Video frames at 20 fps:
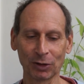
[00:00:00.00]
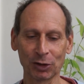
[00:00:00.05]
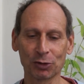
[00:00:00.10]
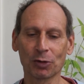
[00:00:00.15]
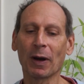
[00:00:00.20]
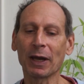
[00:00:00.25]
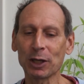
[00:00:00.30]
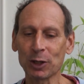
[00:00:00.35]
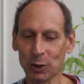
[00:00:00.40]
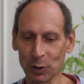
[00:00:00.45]

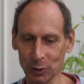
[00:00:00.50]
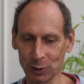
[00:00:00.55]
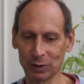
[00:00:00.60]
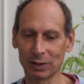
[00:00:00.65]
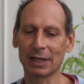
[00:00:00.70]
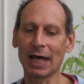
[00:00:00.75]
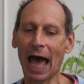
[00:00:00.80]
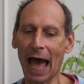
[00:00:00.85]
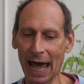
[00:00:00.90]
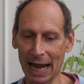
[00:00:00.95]
So I
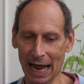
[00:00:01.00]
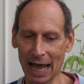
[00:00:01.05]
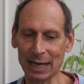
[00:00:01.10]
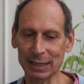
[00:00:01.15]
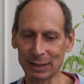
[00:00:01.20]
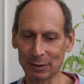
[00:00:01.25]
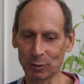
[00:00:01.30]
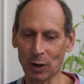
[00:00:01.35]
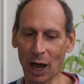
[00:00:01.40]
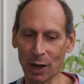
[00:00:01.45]
used that
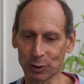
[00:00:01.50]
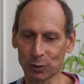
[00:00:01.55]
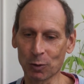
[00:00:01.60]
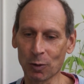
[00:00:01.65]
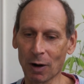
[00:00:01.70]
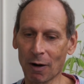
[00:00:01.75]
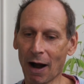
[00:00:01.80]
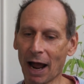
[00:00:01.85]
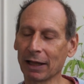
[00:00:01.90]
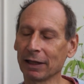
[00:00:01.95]
as
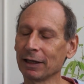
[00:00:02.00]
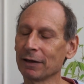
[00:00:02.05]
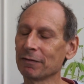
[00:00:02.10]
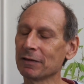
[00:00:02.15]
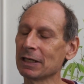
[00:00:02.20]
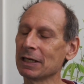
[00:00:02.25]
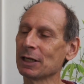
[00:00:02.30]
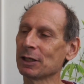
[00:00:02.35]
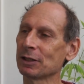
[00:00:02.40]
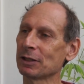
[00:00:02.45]
where I
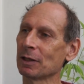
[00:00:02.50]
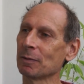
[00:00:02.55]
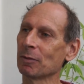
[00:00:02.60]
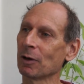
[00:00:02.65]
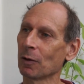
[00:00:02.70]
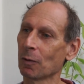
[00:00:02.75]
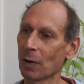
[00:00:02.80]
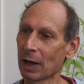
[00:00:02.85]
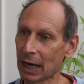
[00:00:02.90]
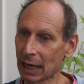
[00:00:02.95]
lived in
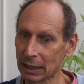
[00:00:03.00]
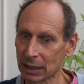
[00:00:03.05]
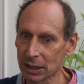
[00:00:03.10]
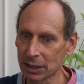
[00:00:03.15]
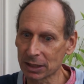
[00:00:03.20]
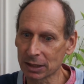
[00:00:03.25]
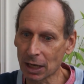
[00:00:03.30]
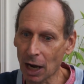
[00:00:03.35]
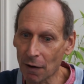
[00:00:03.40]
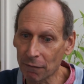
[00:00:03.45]
Istanbul when I
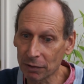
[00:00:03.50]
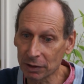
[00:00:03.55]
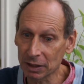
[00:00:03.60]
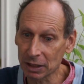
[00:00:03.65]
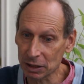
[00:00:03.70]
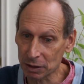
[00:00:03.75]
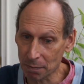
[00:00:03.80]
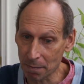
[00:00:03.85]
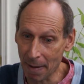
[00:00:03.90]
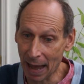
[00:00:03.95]
discovered
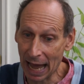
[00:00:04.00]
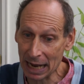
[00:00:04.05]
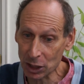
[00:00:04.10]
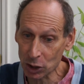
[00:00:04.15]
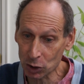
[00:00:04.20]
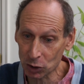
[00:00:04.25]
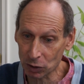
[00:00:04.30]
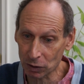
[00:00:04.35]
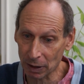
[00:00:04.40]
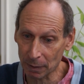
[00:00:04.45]
these
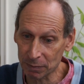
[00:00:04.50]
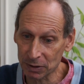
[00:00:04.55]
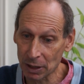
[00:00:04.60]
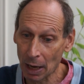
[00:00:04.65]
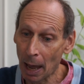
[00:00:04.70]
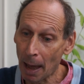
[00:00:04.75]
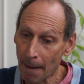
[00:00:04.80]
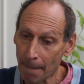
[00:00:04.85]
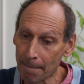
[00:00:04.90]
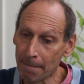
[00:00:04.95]

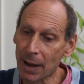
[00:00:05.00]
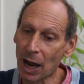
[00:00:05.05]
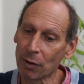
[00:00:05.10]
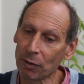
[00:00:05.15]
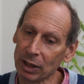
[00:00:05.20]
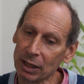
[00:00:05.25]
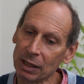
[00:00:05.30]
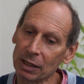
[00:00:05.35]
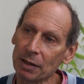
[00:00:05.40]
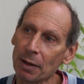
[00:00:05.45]
manuscripts
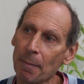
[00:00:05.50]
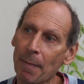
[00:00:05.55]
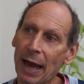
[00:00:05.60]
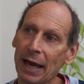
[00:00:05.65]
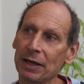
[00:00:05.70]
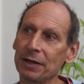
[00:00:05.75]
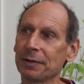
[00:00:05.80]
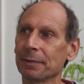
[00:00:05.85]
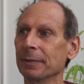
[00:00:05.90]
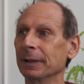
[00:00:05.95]
buried in the
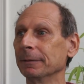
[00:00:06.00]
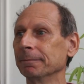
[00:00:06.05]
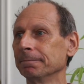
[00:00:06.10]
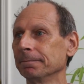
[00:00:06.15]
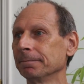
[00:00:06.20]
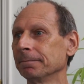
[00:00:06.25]
basement.